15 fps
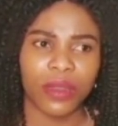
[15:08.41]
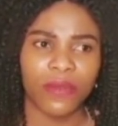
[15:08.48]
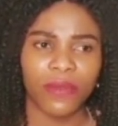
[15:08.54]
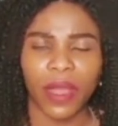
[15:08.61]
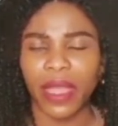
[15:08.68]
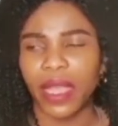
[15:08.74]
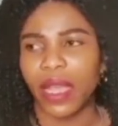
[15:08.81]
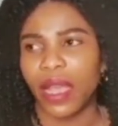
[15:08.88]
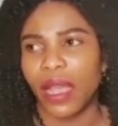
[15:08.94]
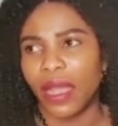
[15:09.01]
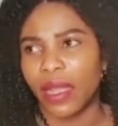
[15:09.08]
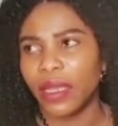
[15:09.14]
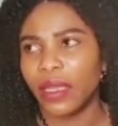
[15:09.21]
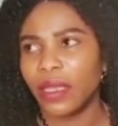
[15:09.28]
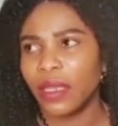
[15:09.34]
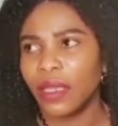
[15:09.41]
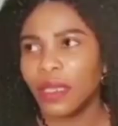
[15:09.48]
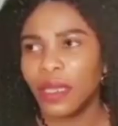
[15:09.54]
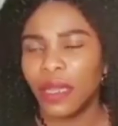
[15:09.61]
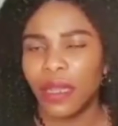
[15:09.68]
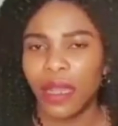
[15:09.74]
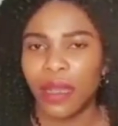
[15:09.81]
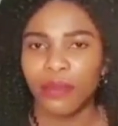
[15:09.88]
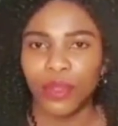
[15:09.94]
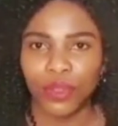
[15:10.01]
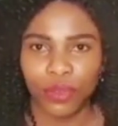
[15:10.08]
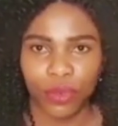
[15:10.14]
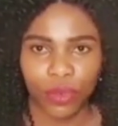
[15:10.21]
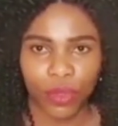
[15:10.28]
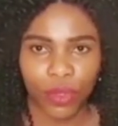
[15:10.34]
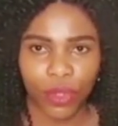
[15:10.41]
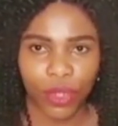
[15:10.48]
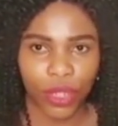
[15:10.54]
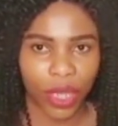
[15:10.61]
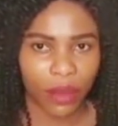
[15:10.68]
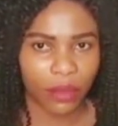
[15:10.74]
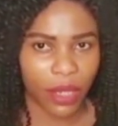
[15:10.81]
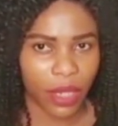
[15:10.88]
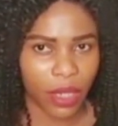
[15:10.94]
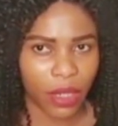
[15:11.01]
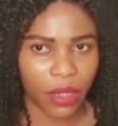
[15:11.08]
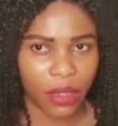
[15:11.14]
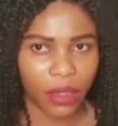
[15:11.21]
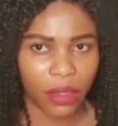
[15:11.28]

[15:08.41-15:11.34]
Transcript: if I can come to Germany.